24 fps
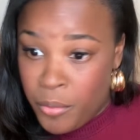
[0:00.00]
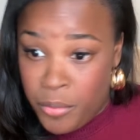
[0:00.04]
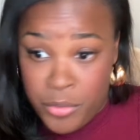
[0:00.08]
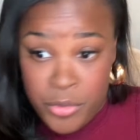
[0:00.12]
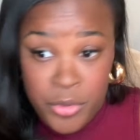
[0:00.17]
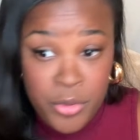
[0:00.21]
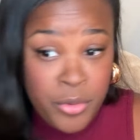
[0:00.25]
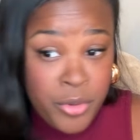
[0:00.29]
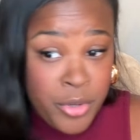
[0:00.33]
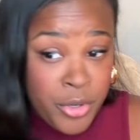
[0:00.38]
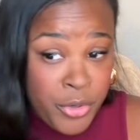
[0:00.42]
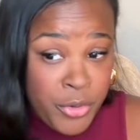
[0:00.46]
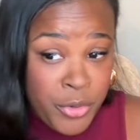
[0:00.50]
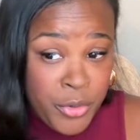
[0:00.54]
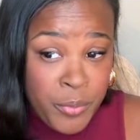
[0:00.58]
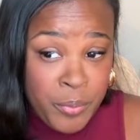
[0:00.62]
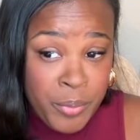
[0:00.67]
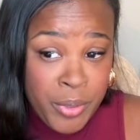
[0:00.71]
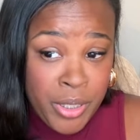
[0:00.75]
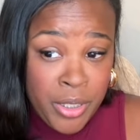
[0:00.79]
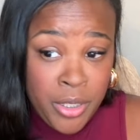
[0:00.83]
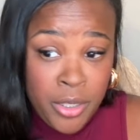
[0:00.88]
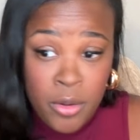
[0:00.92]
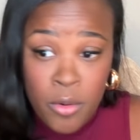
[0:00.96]
You could do
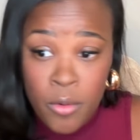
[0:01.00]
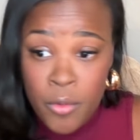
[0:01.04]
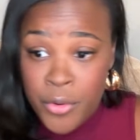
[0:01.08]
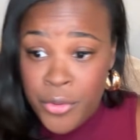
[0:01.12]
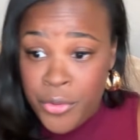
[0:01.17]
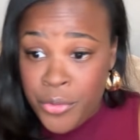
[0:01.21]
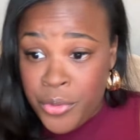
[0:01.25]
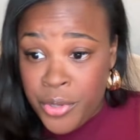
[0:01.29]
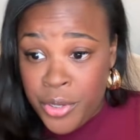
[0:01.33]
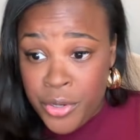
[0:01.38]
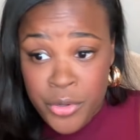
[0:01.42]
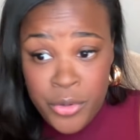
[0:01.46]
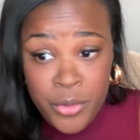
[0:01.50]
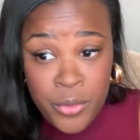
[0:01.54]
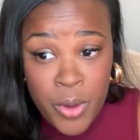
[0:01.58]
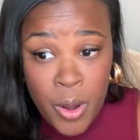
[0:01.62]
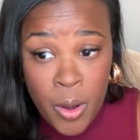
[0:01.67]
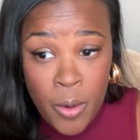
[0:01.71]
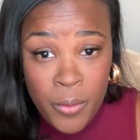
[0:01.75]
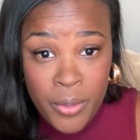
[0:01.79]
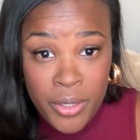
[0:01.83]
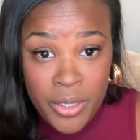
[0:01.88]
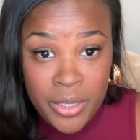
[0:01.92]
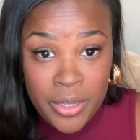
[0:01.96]
billing or you can do
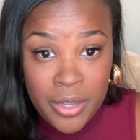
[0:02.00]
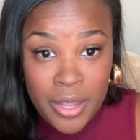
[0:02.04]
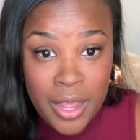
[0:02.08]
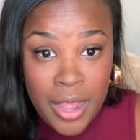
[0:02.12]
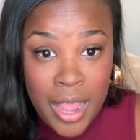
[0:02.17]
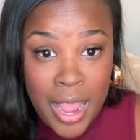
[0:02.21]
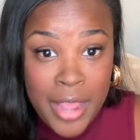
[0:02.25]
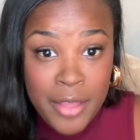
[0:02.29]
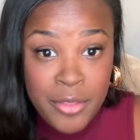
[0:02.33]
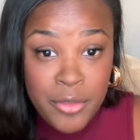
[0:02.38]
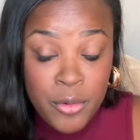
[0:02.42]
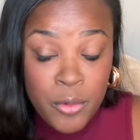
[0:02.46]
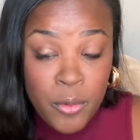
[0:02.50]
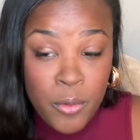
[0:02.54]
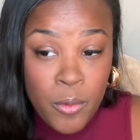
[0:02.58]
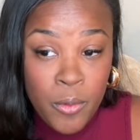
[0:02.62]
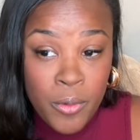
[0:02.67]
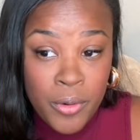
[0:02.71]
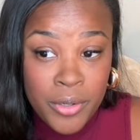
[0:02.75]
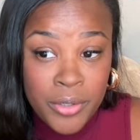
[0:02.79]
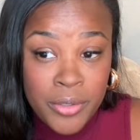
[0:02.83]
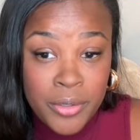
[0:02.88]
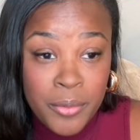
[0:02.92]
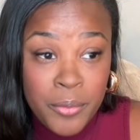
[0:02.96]
coding, either
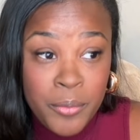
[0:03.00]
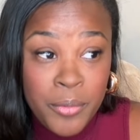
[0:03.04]
or.